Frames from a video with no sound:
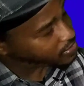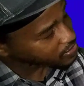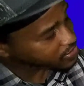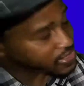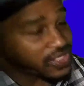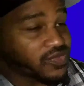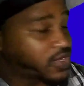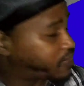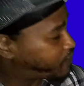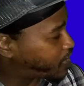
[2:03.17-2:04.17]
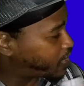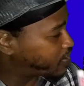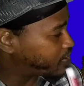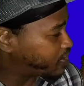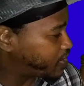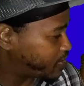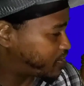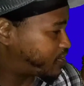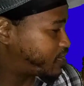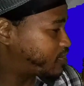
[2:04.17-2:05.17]
Then you want to find a
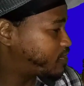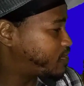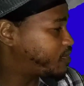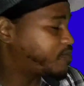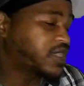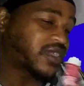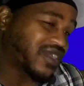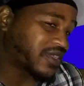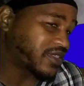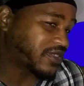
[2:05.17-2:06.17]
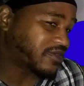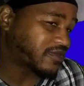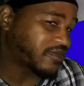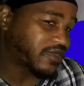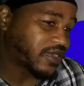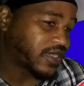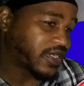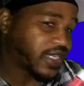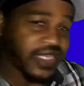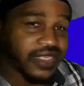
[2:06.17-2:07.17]
niche, because
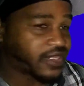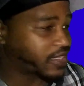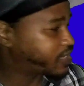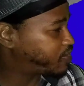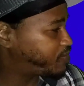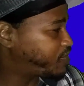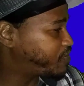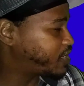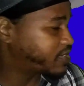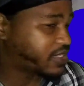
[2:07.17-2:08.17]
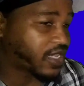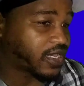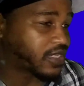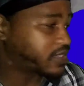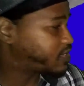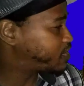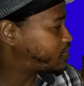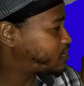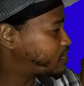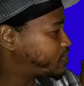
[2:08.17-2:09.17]
anything can be monetized.
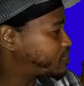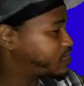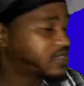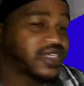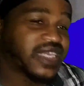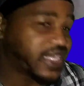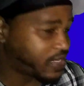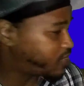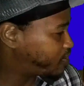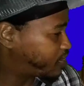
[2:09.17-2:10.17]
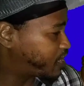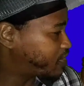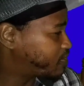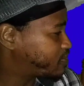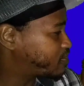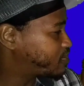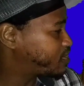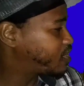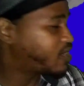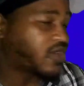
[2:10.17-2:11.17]
Anything.
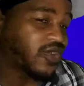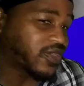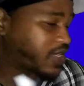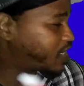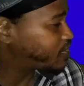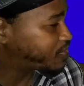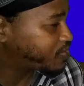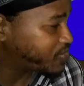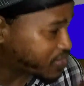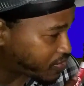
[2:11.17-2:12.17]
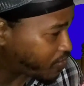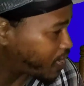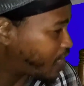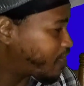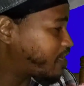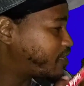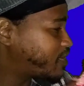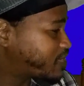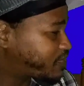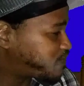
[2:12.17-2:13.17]
All you gotta do is go out,
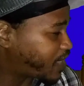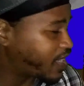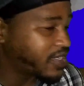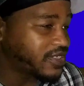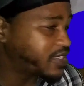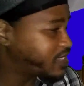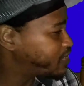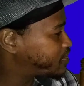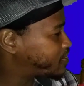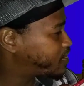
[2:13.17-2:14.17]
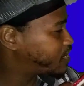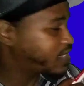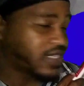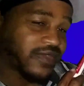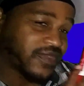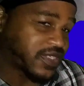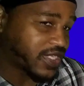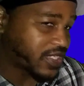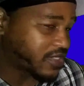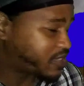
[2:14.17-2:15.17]
find a niche. If it's
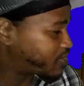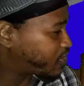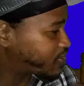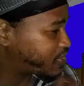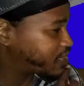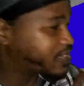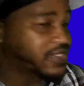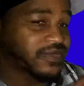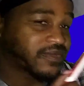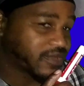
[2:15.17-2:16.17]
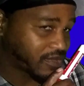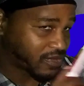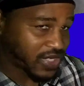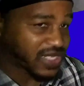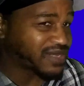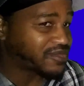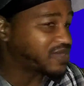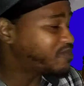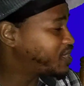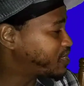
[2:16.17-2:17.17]
getting searches, it can
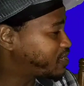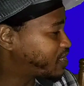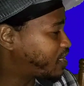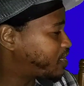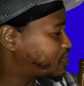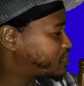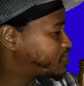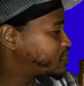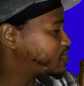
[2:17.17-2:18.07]
be monetized.